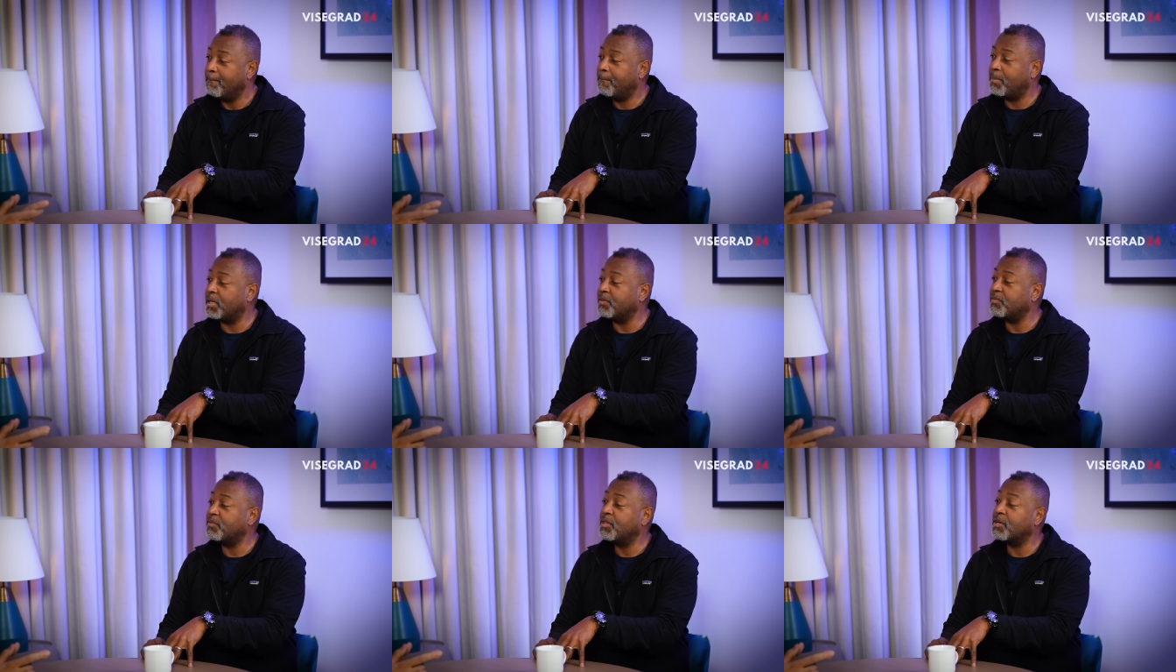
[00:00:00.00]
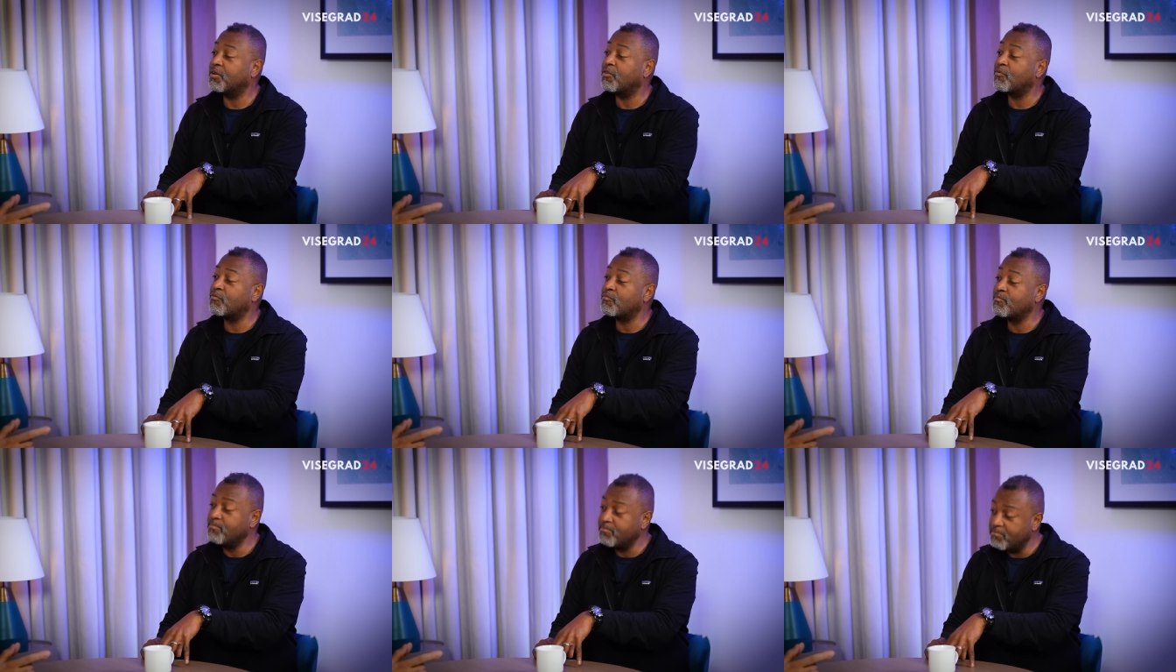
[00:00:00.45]
but their
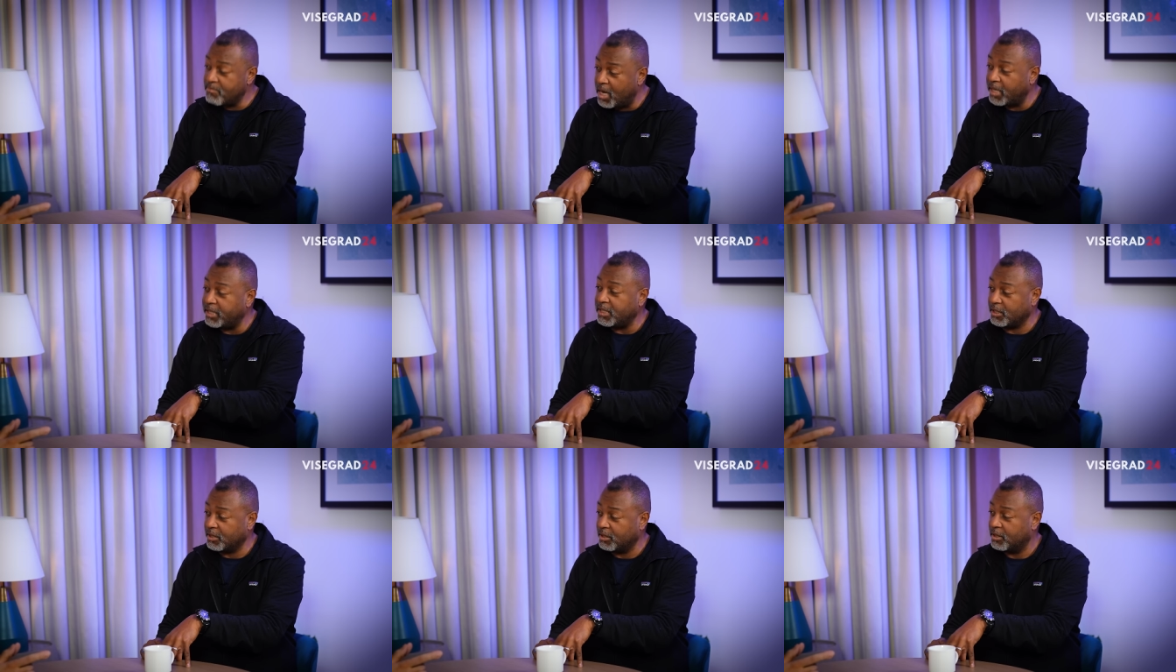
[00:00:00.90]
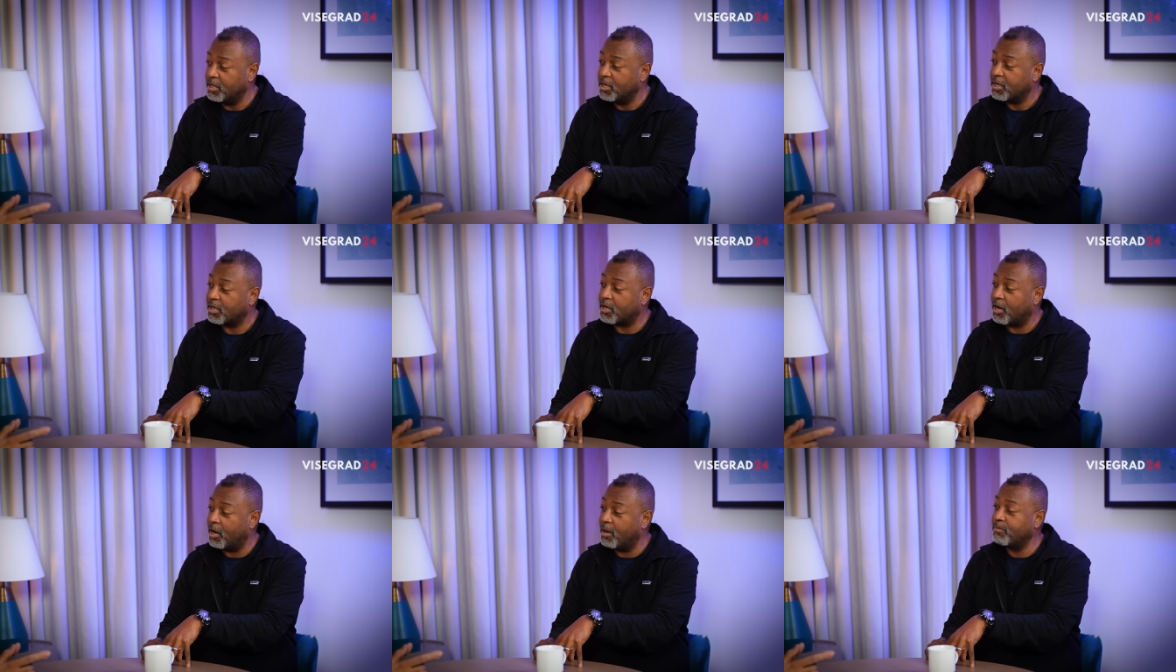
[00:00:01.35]
money
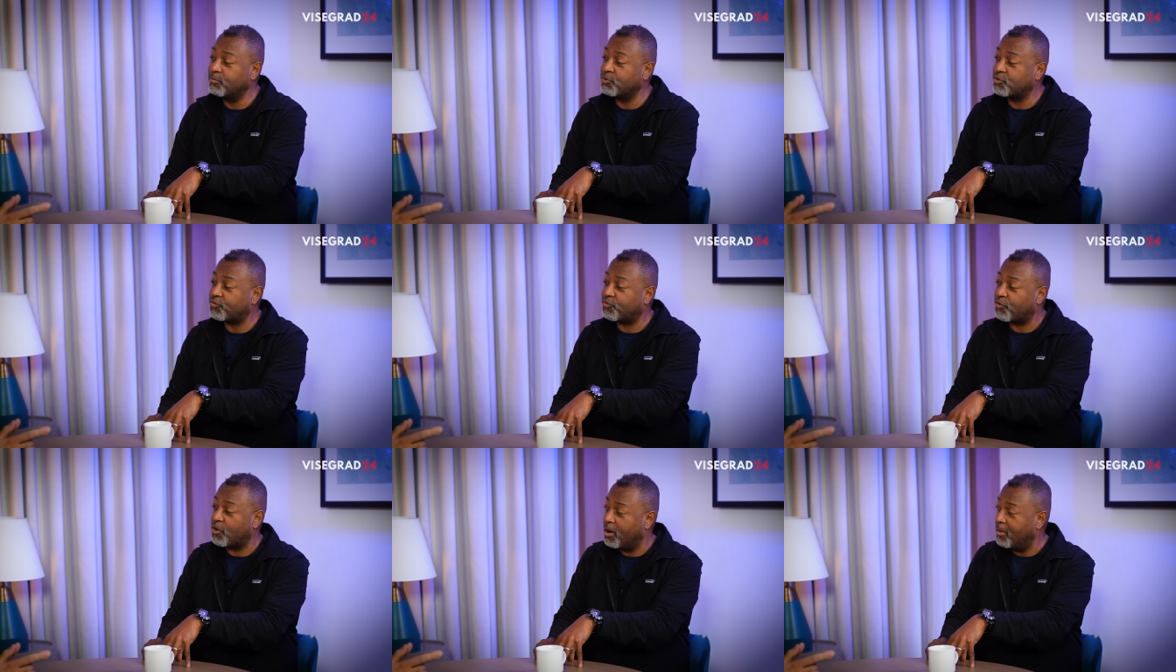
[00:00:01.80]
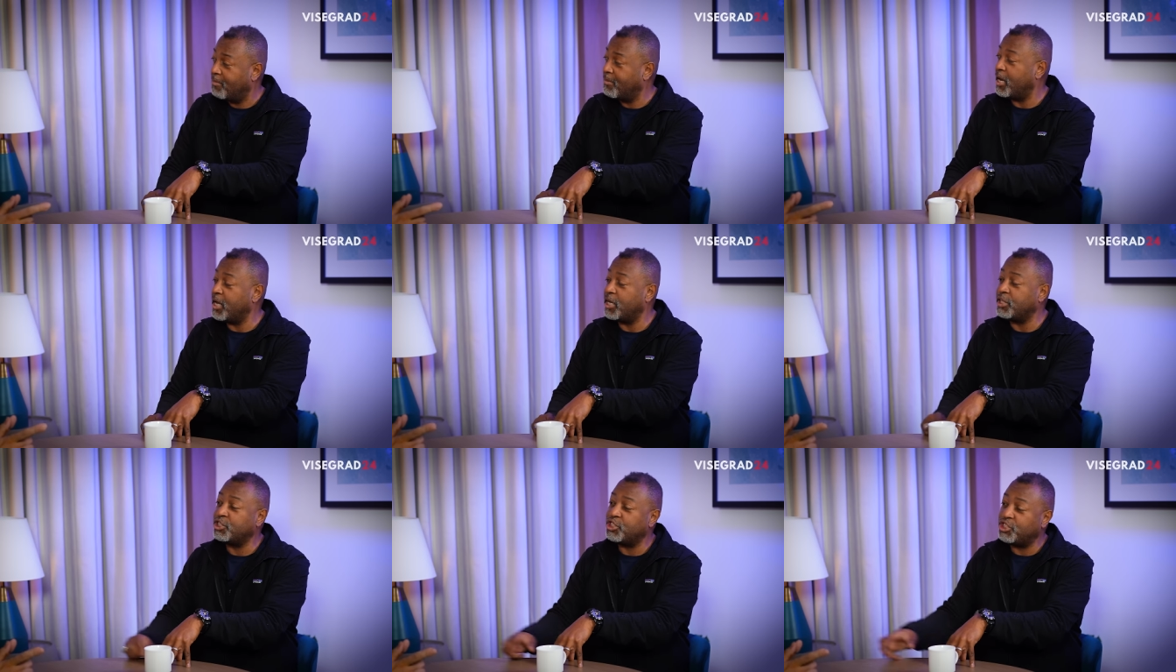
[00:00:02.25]
comes from
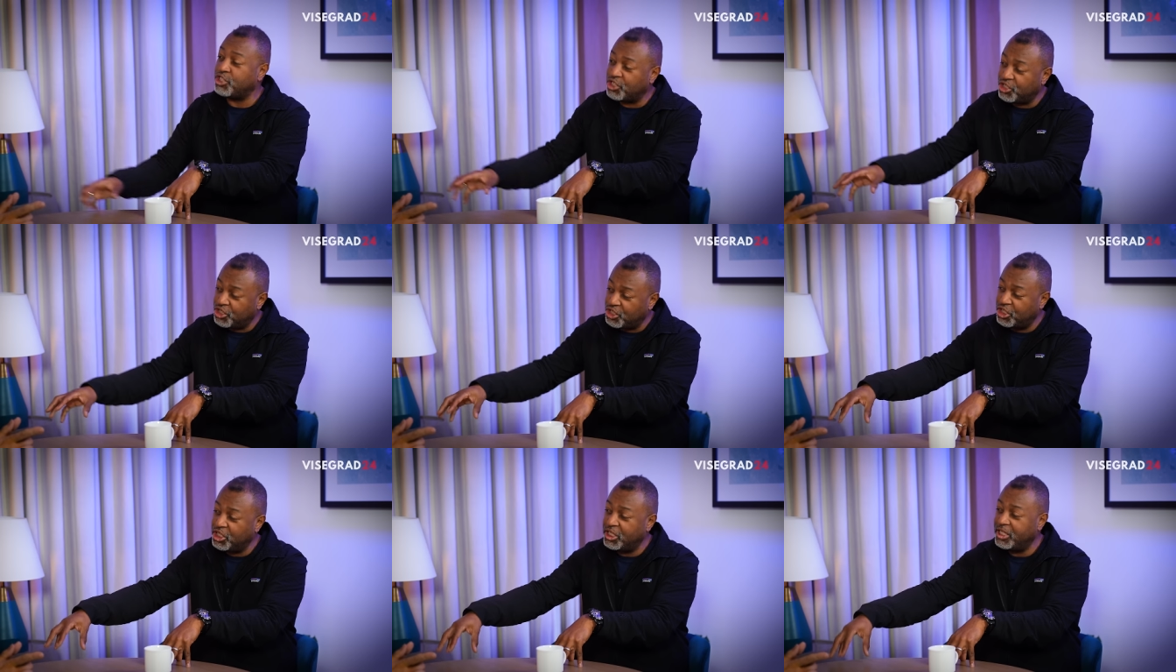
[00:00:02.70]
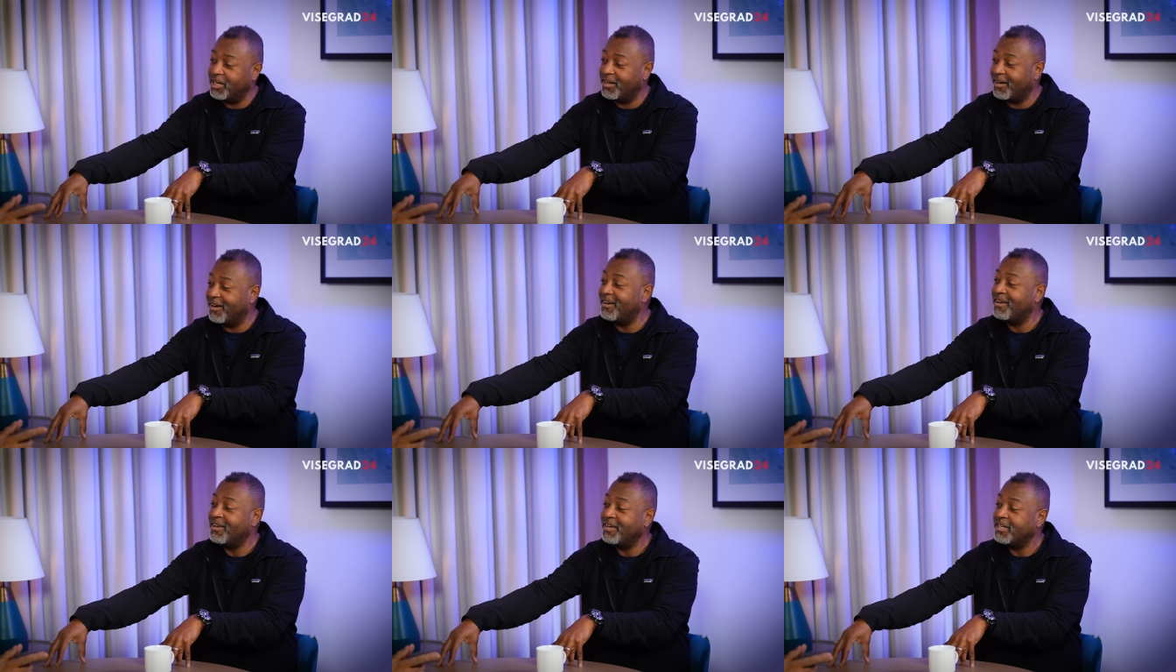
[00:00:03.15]
a
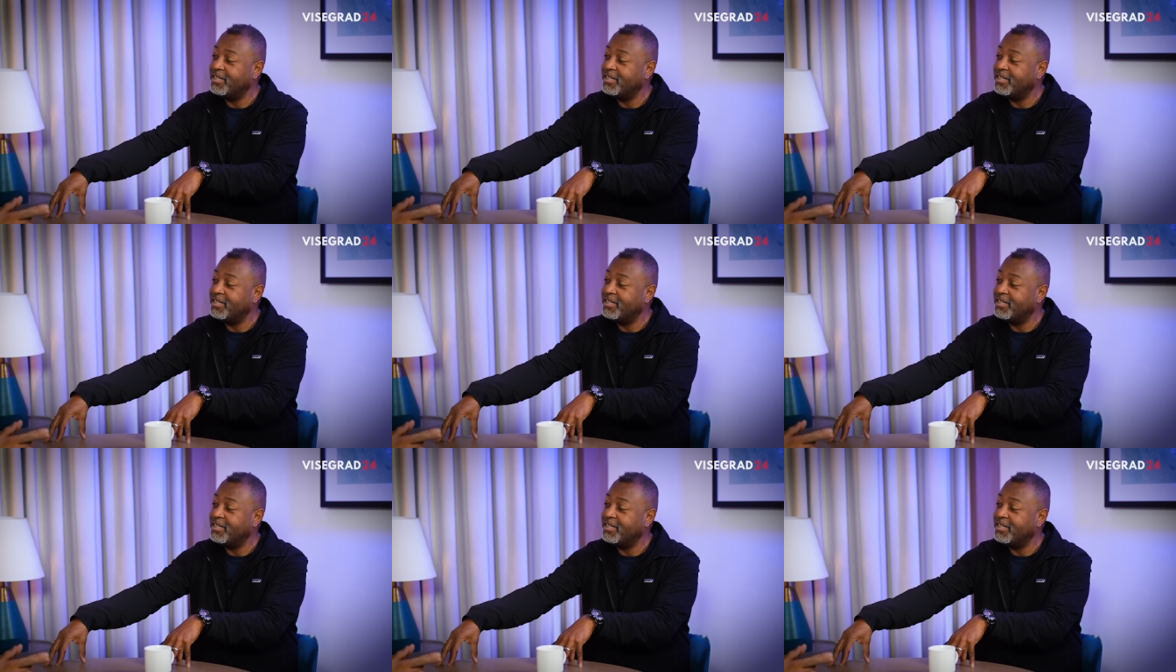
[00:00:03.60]
Shia